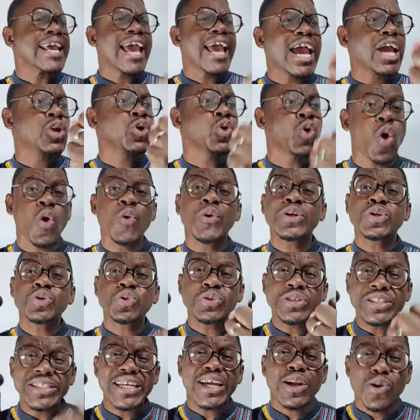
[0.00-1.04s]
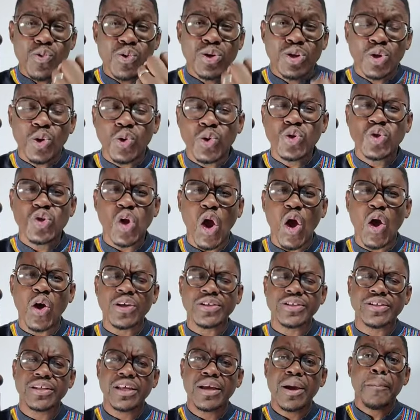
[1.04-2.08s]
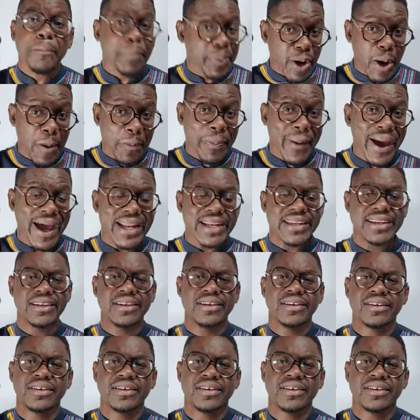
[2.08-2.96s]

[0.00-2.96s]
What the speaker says: and going to deal with those dogs properly?